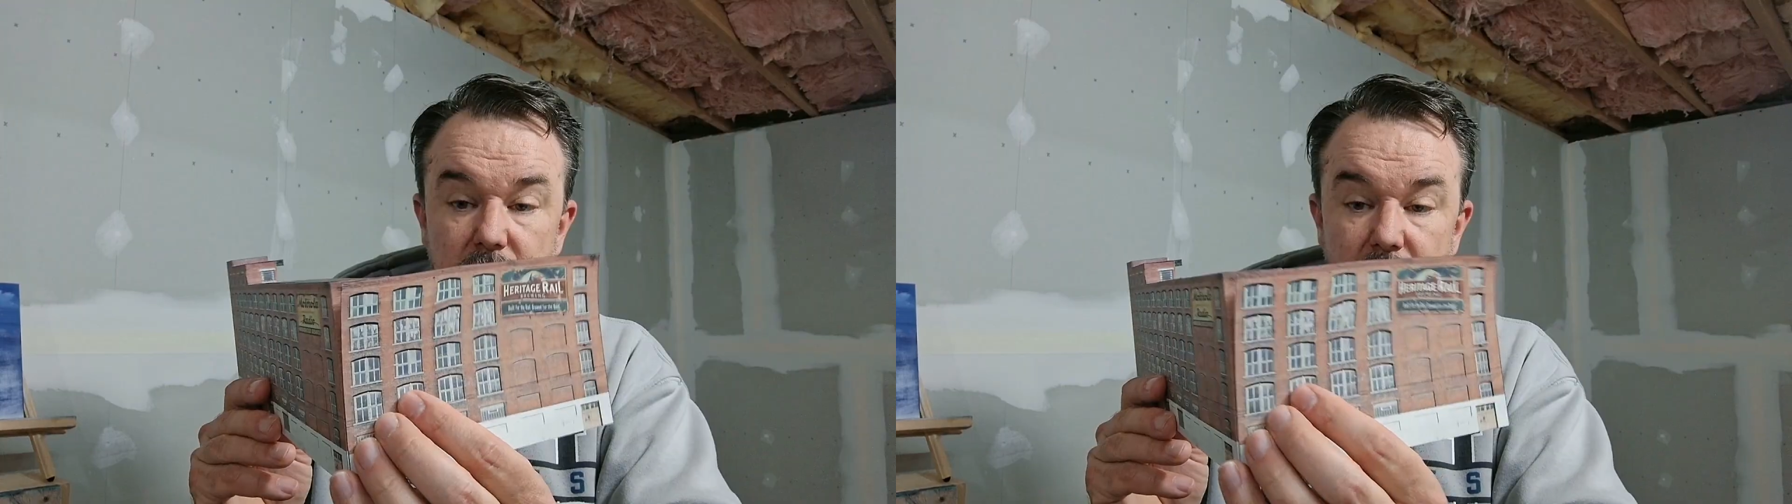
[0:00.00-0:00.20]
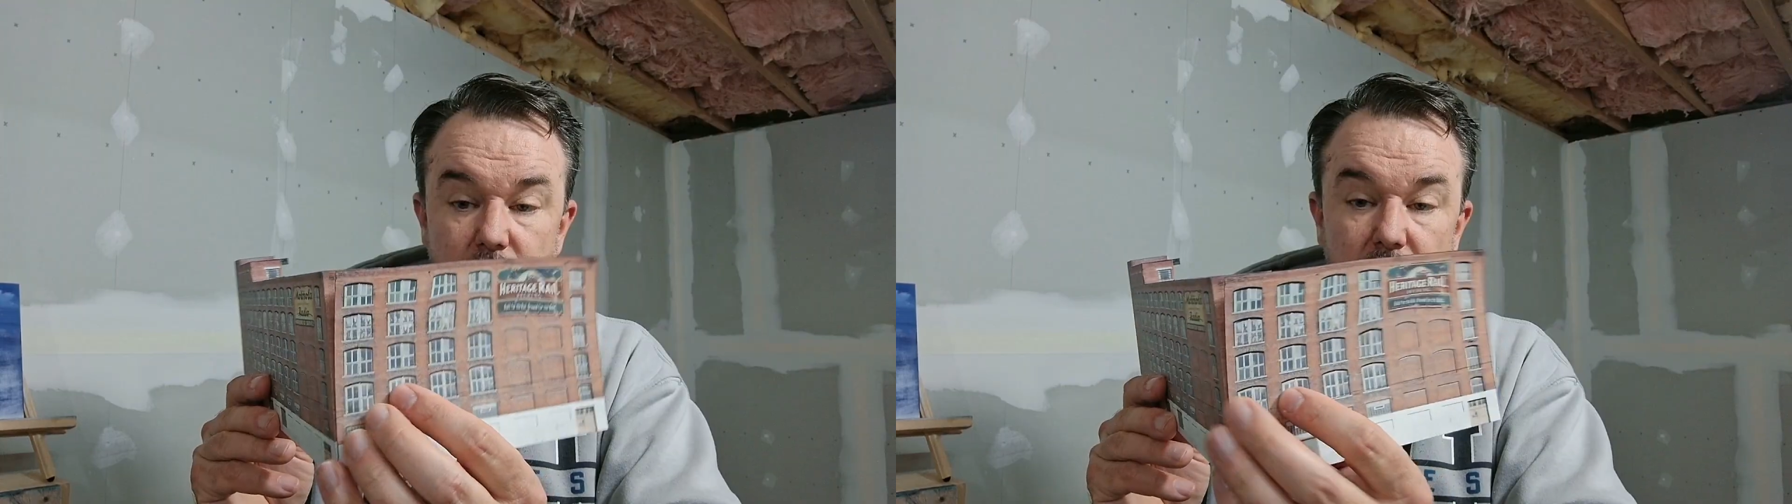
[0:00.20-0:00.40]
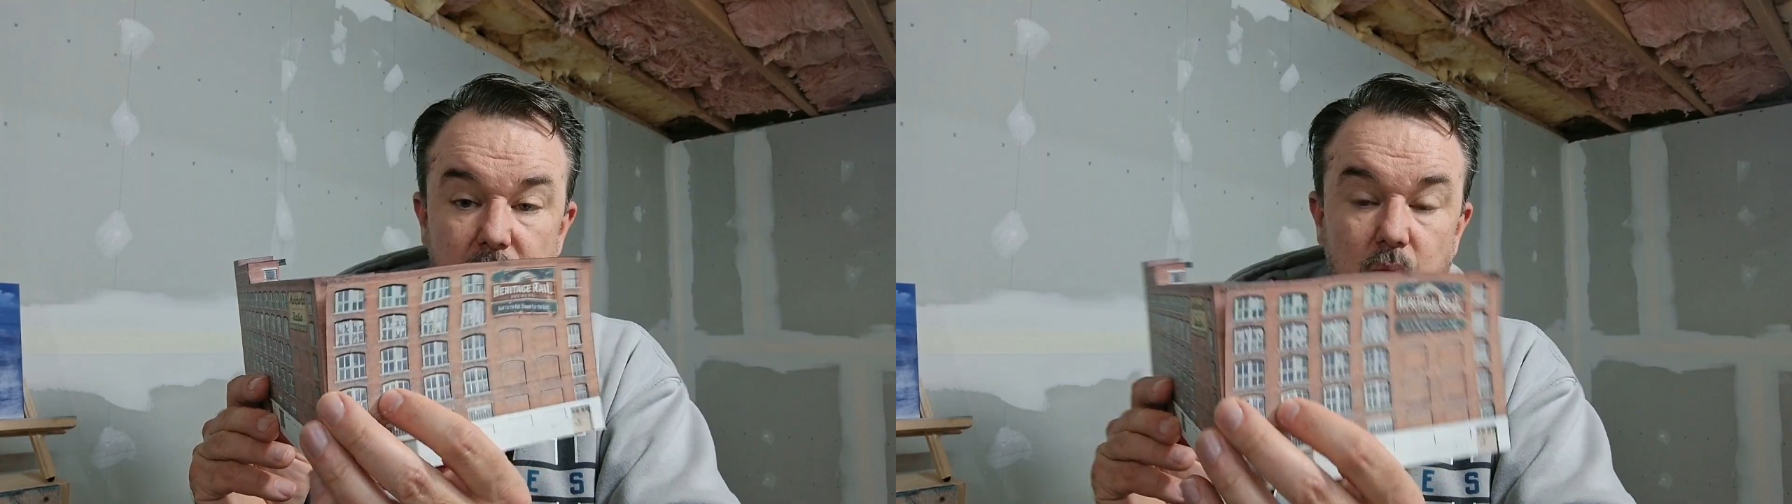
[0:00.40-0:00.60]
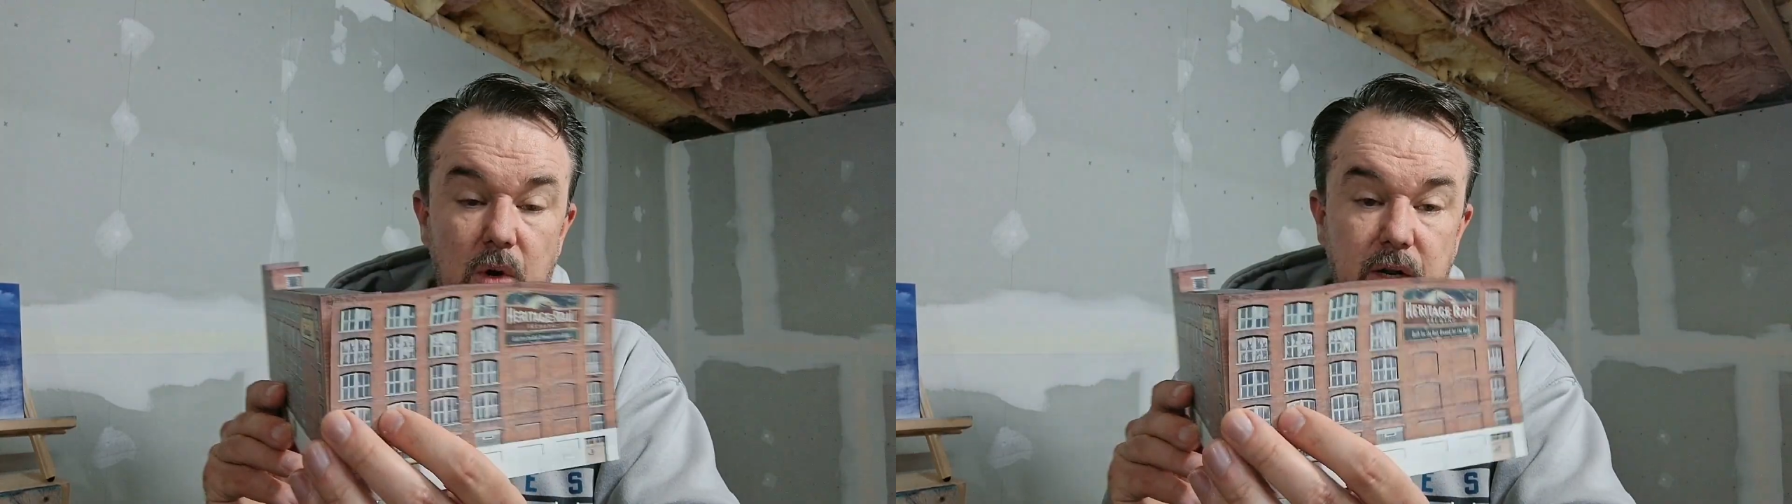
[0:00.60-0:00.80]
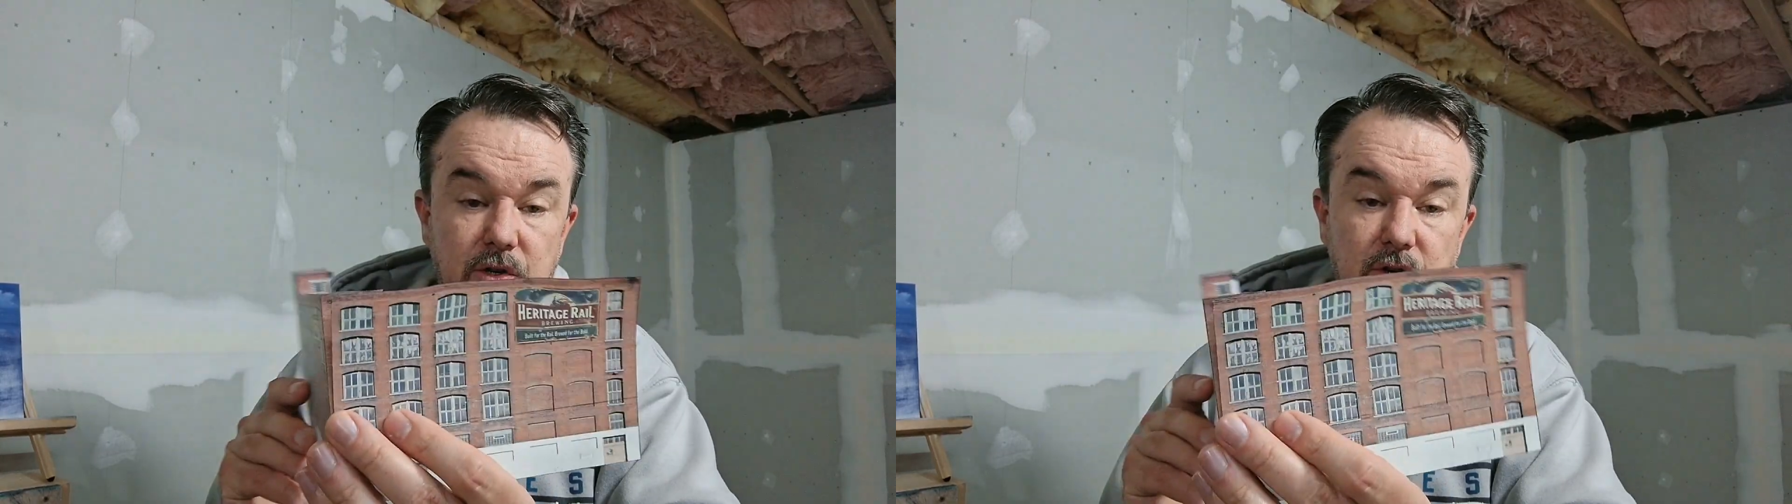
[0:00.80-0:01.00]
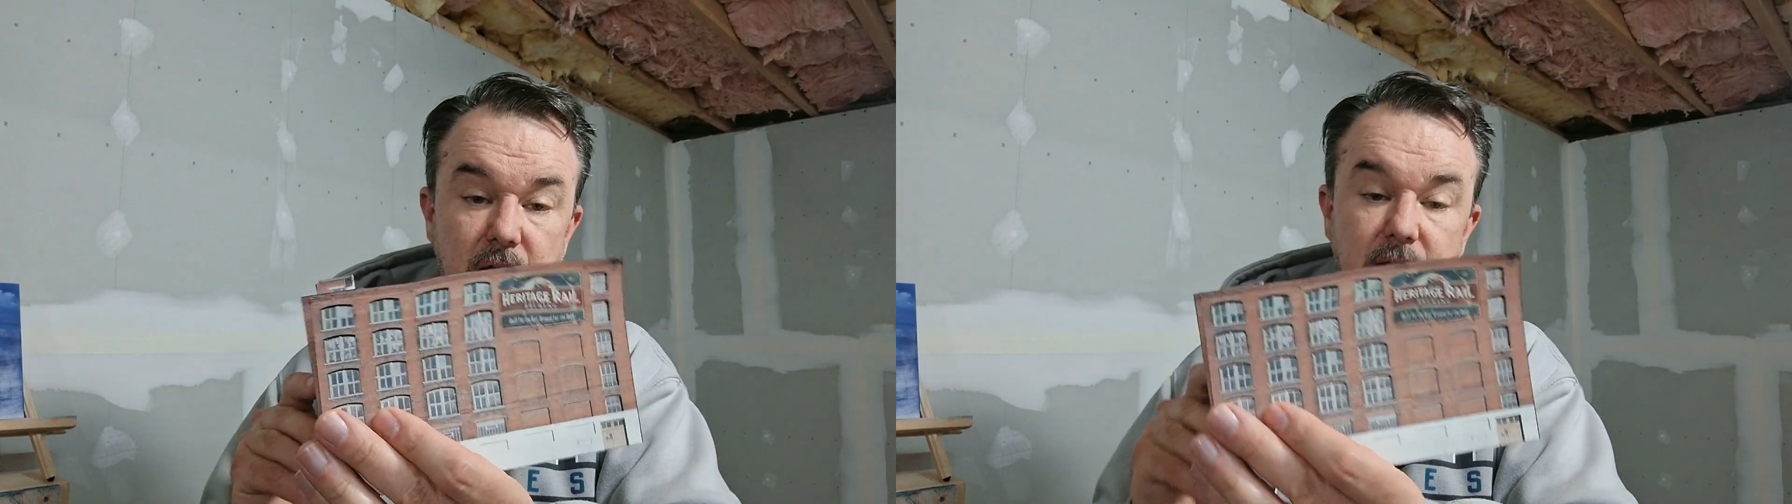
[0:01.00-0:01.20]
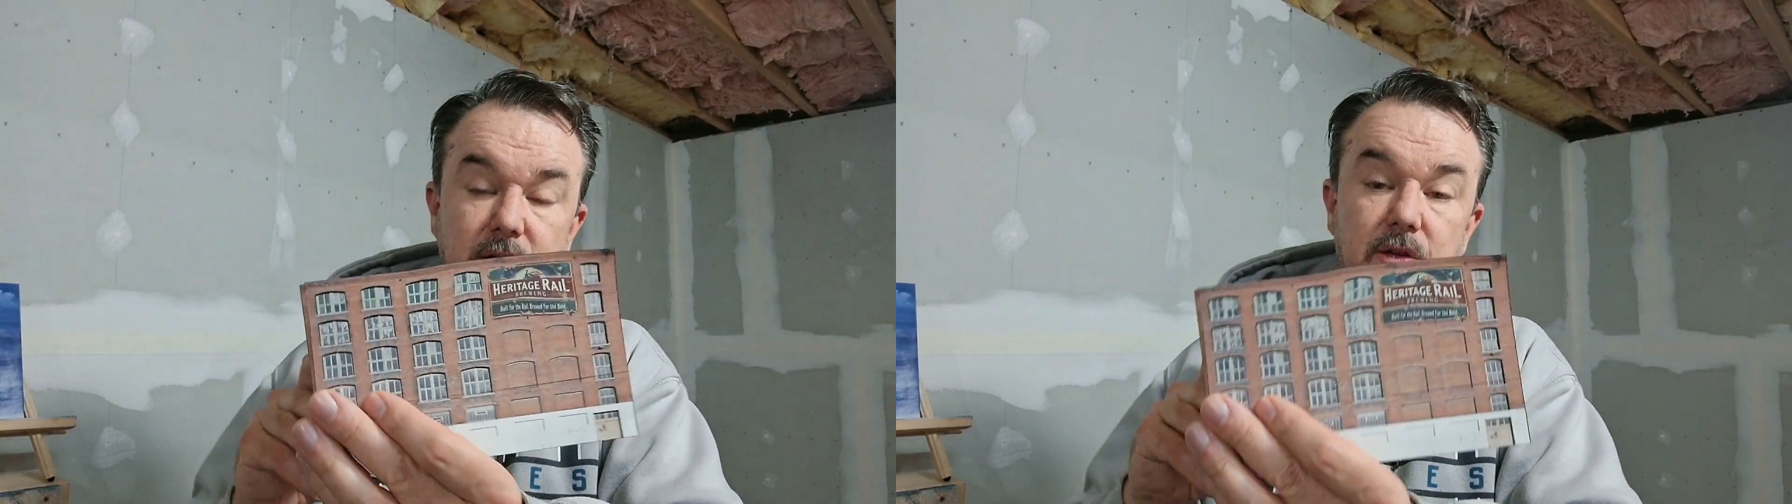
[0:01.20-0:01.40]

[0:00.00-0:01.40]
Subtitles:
And what I want to try and